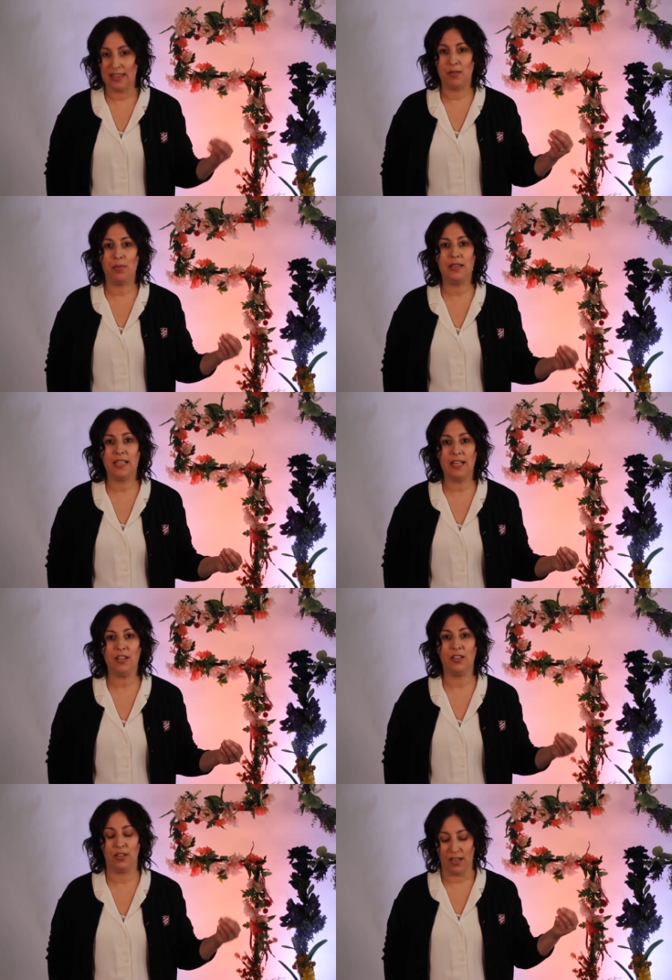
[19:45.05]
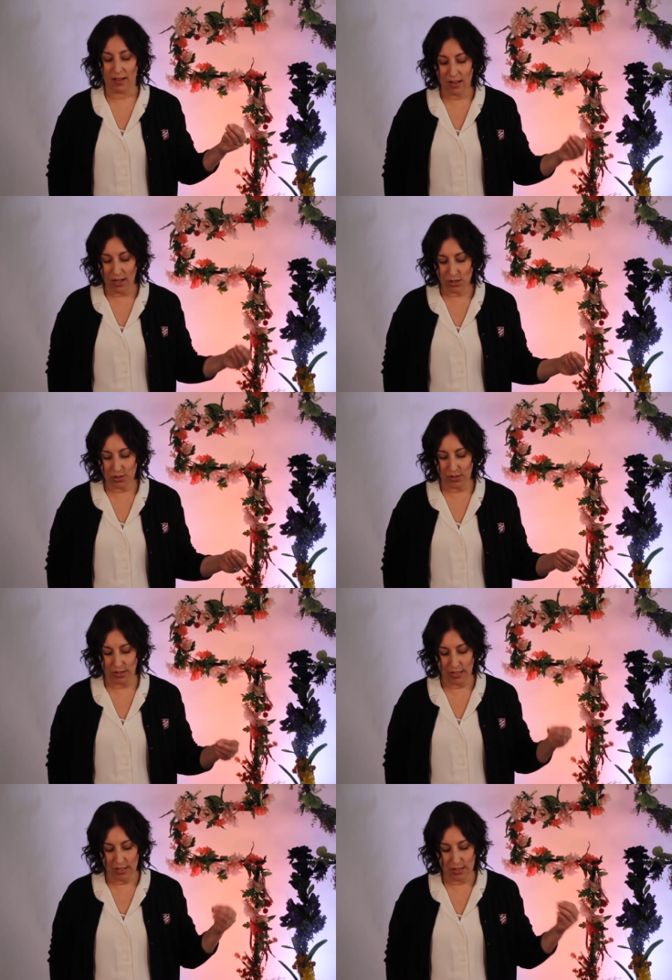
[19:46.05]
the political,
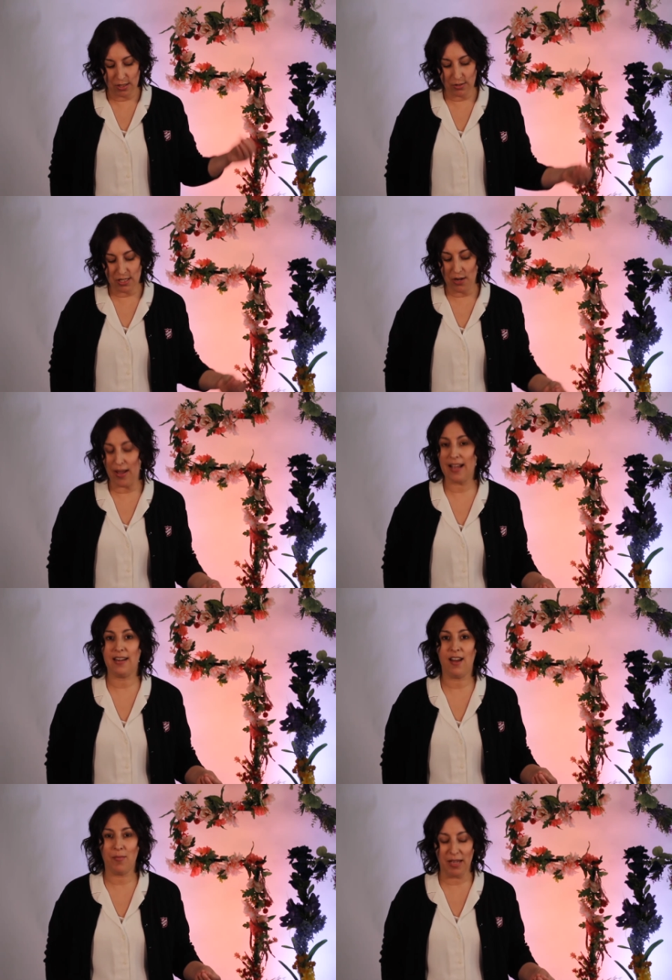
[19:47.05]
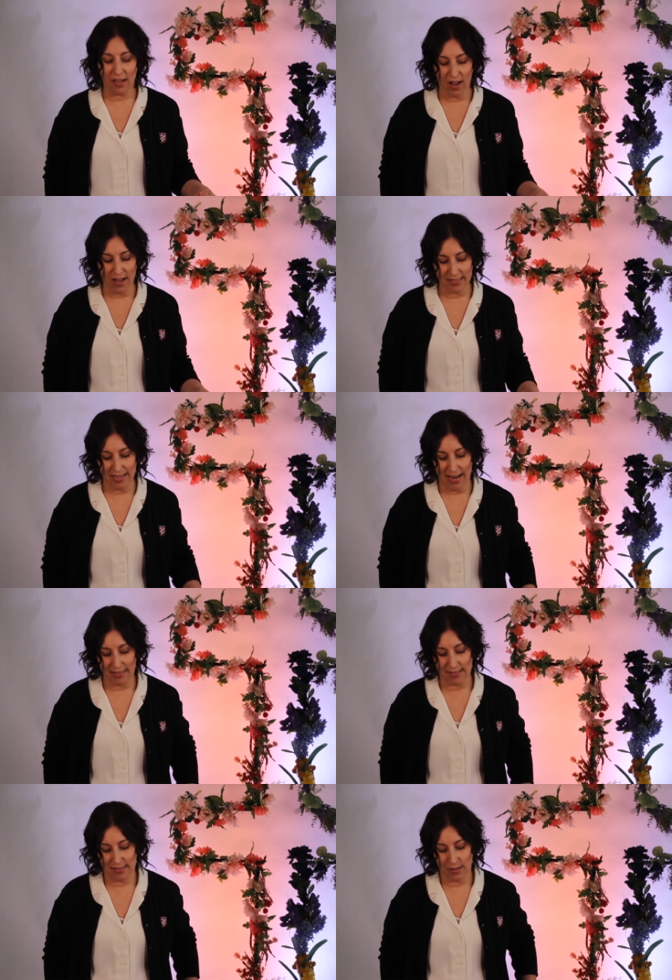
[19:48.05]
cultural, socioeconomic
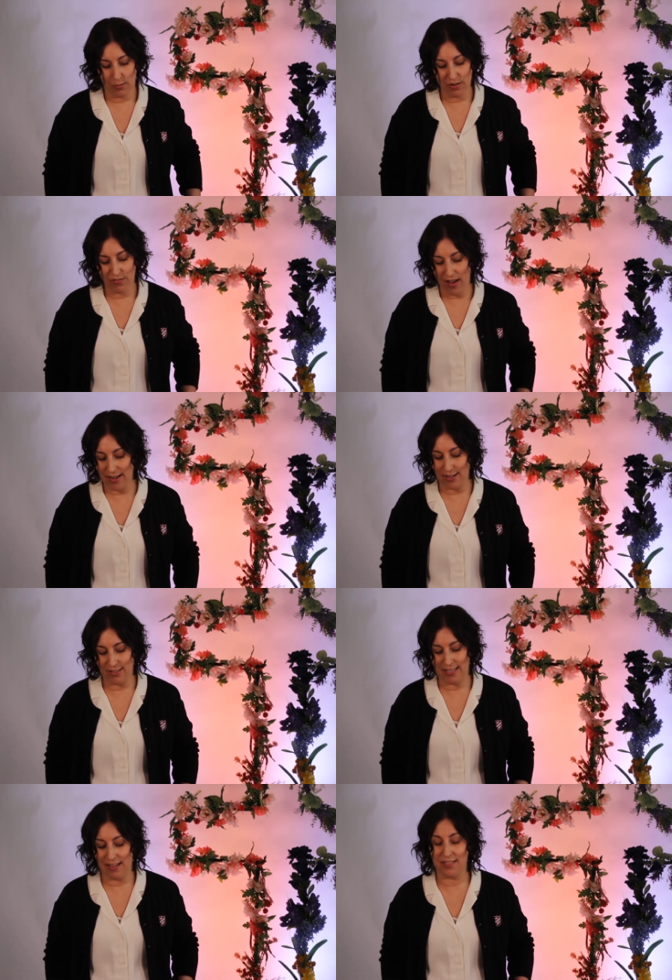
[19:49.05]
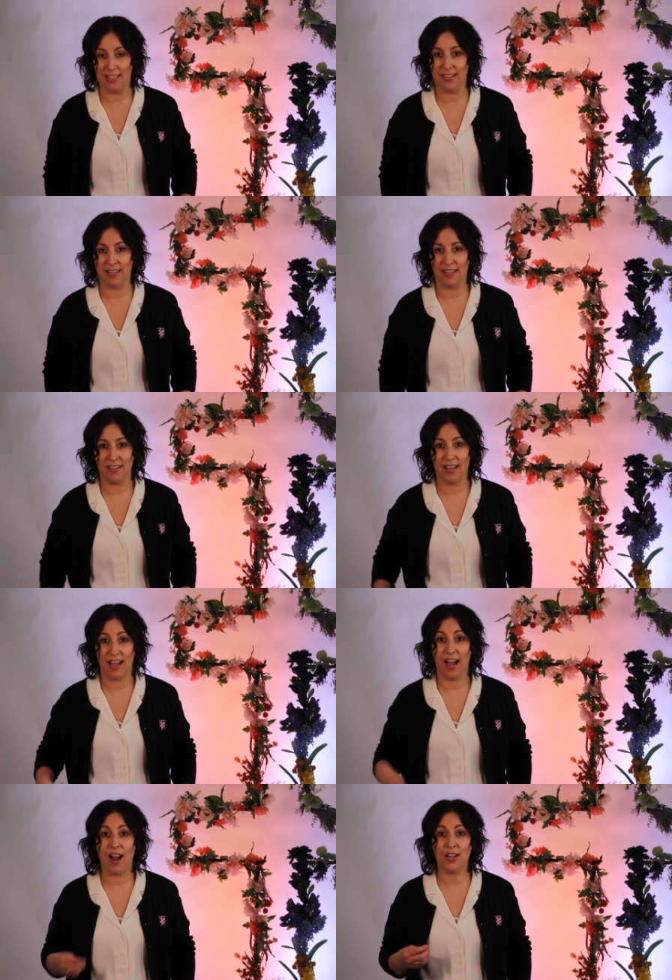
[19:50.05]
context we find ourselves
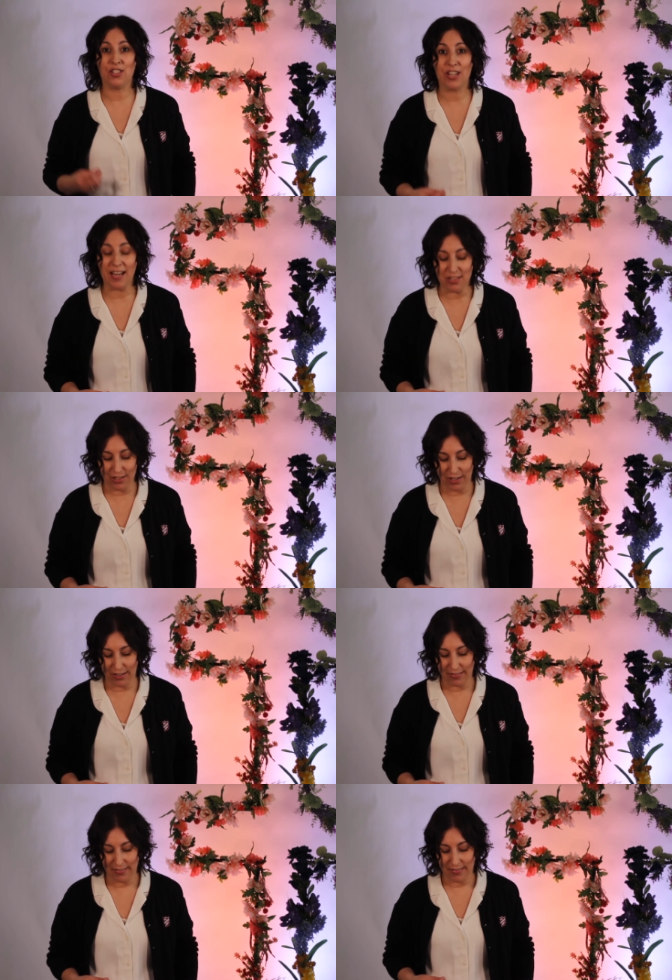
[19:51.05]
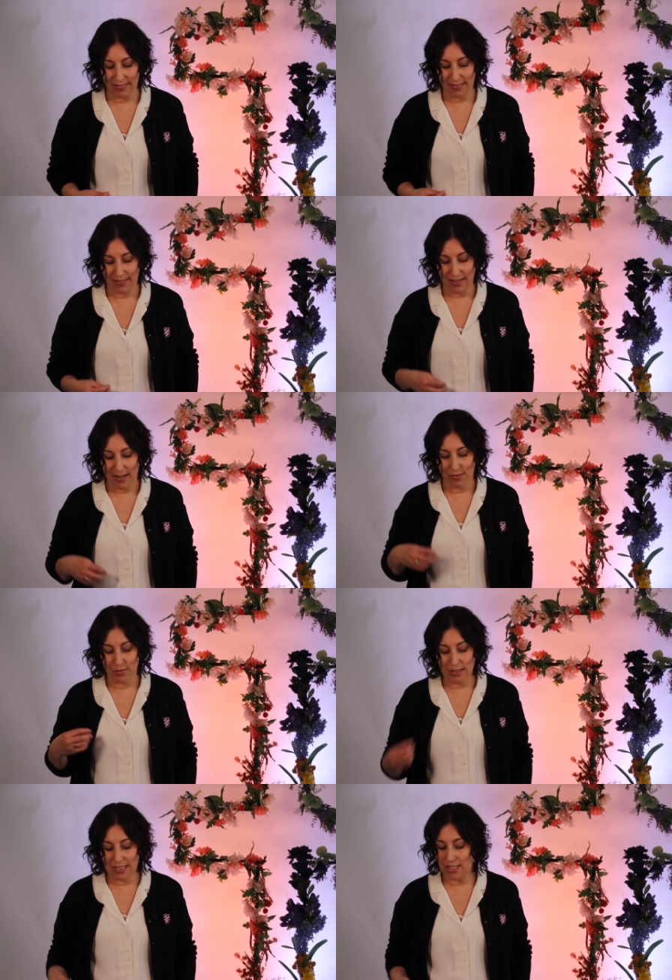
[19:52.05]
in, our gender,
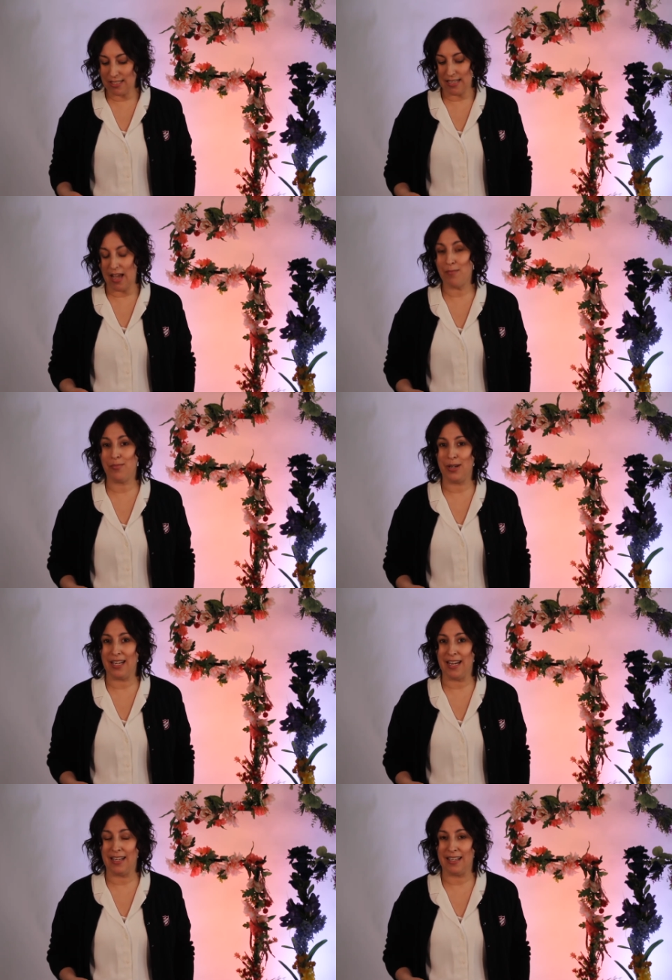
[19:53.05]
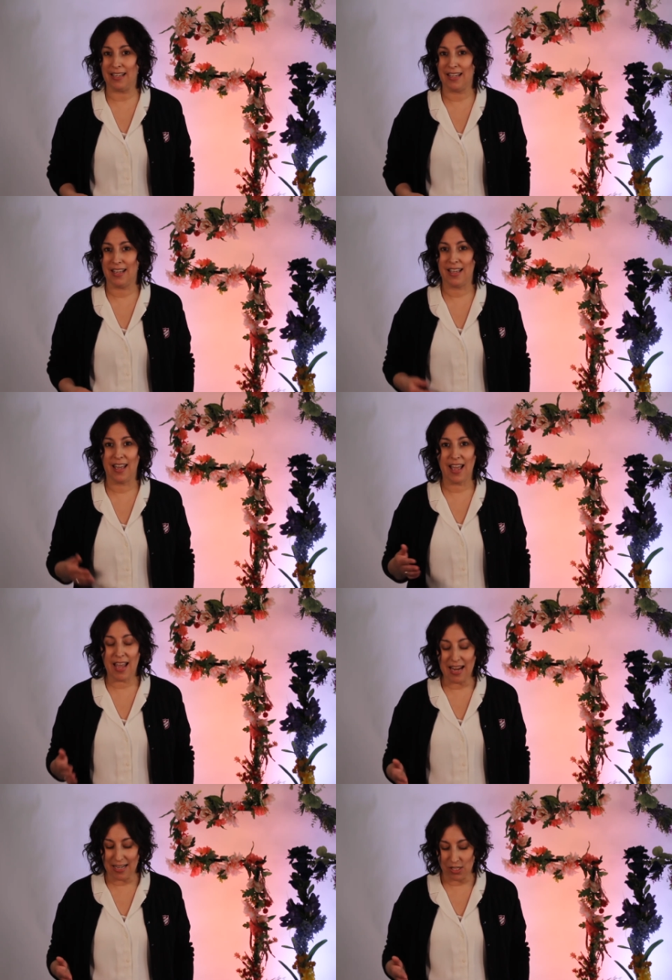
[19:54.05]
religious upbringing,
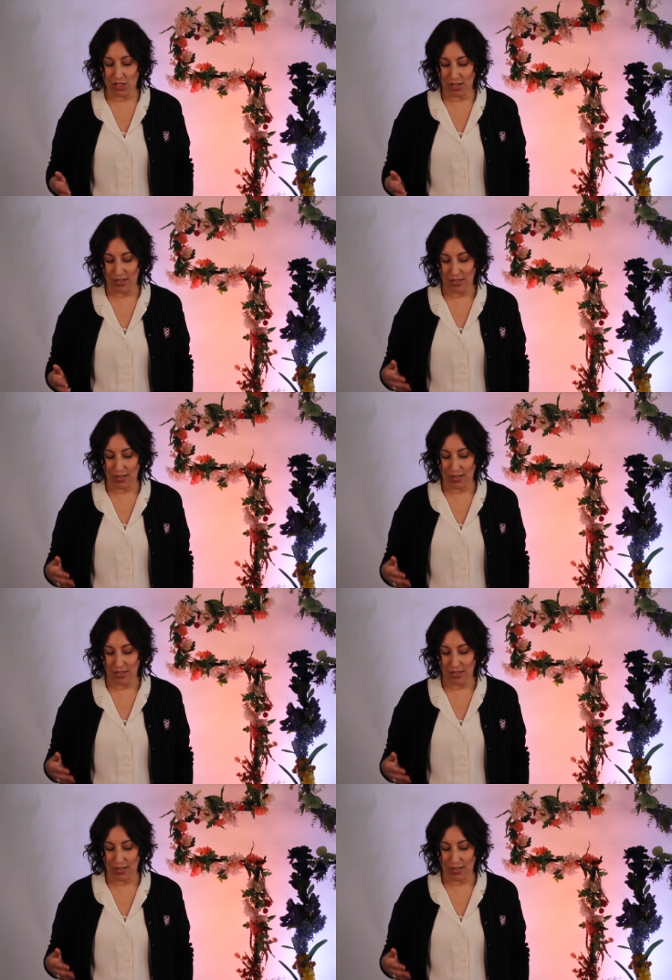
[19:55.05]
age,